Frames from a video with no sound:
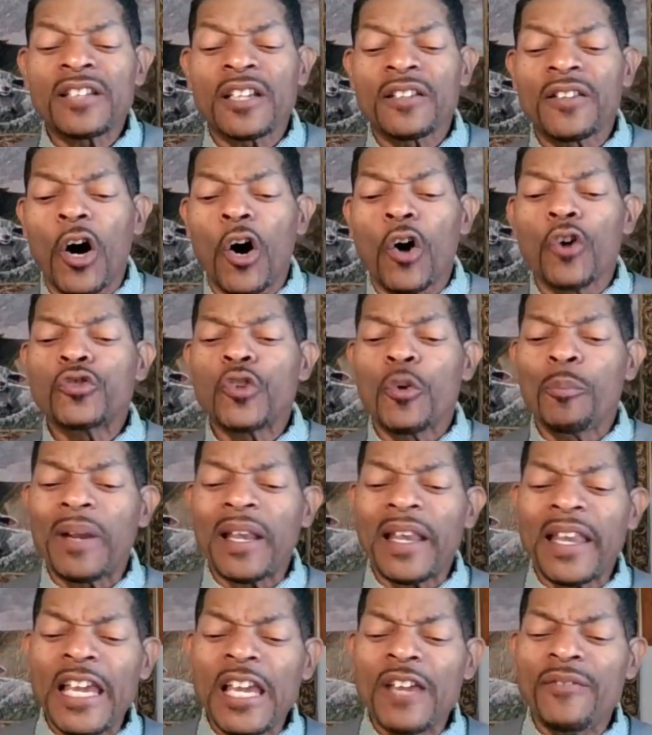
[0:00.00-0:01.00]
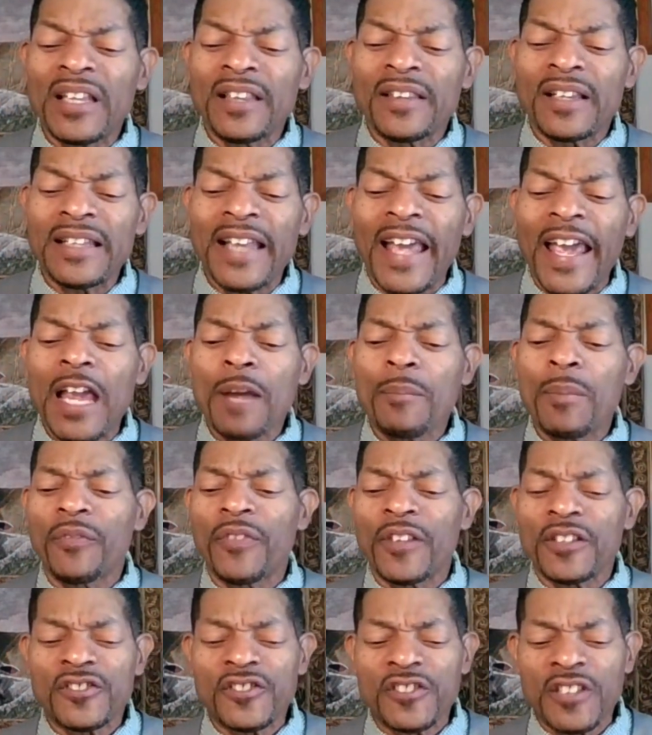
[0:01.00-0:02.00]
to those who believe in the name of
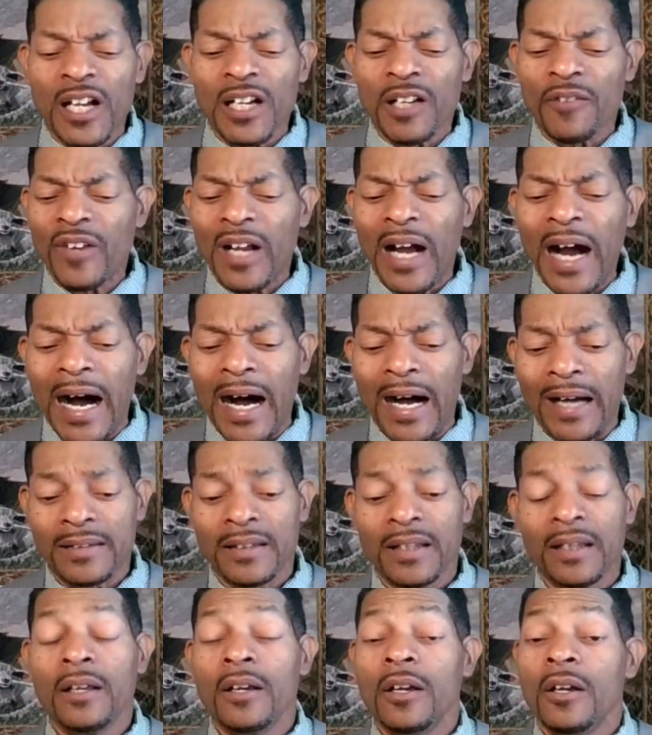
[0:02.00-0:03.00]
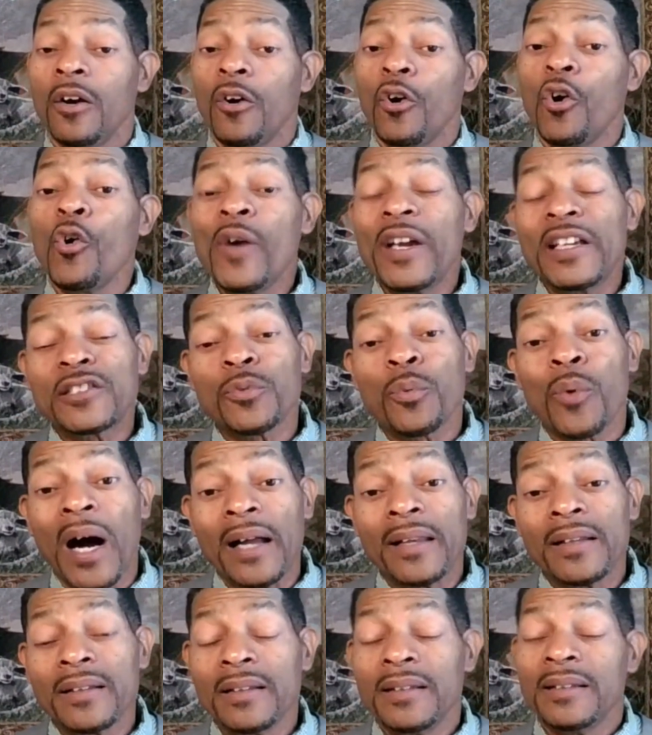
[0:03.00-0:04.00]
the Son of God, who is
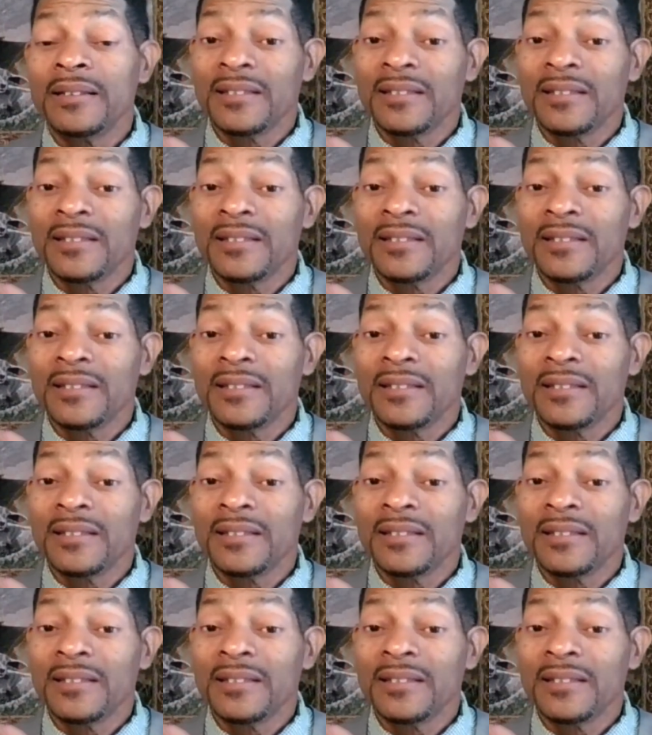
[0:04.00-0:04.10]
what?